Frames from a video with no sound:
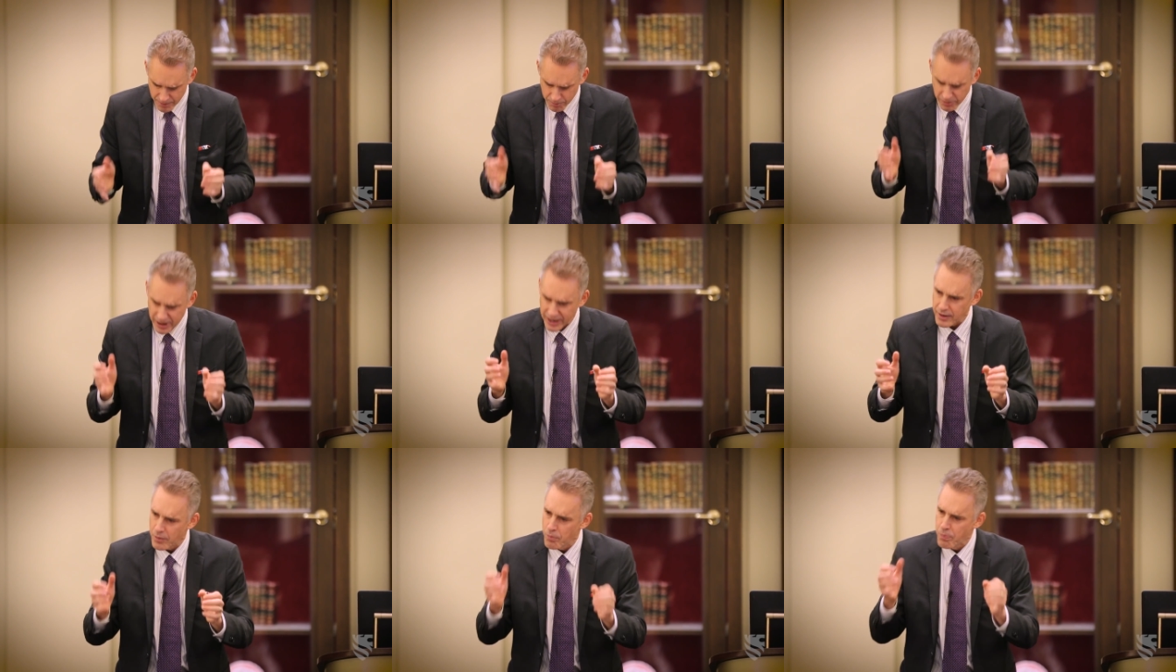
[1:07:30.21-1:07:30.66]

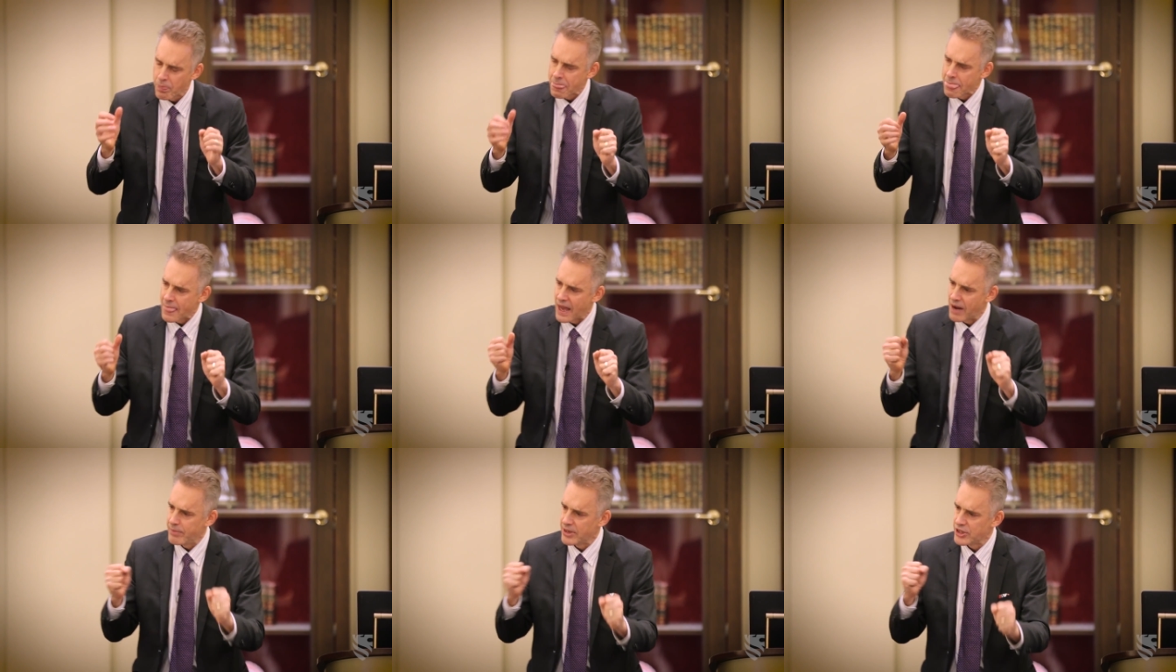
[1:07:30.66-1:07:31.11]

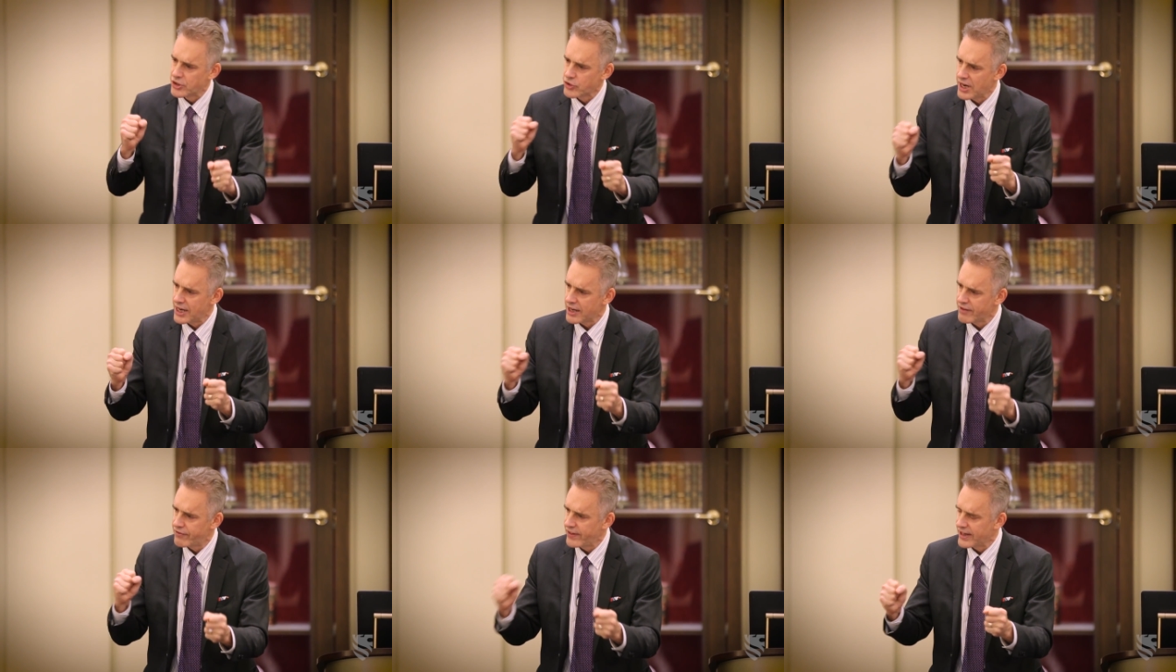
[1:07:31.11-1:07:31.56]
But I've been
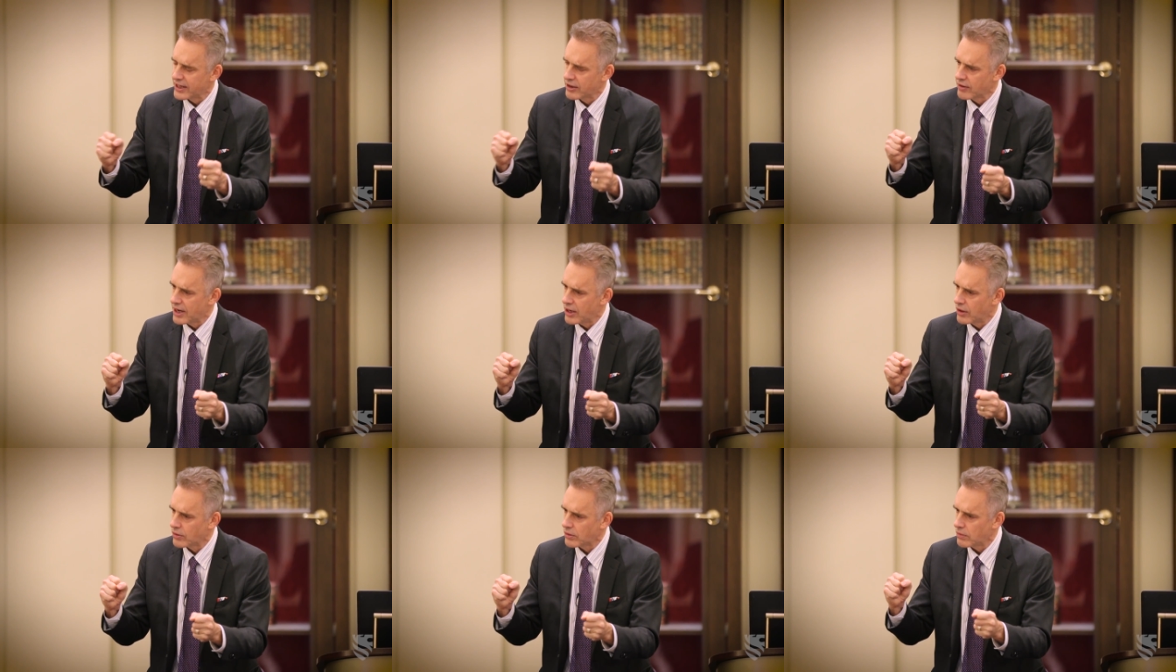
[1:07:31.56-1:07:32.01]
trying to
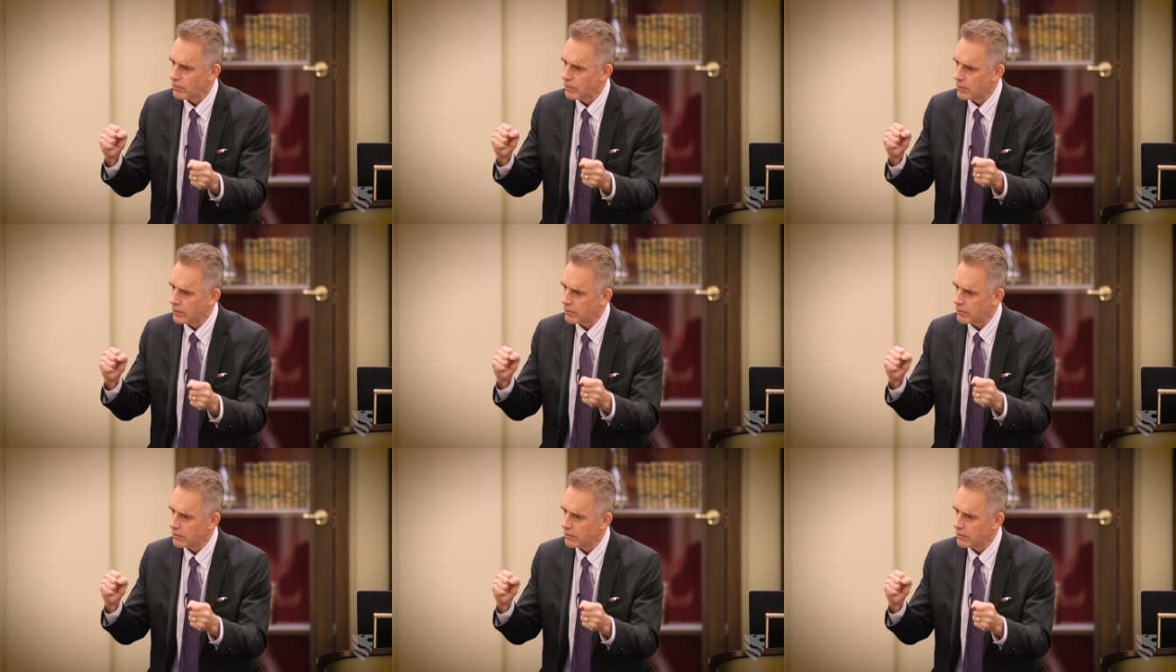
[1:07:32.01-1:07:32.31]
figure out,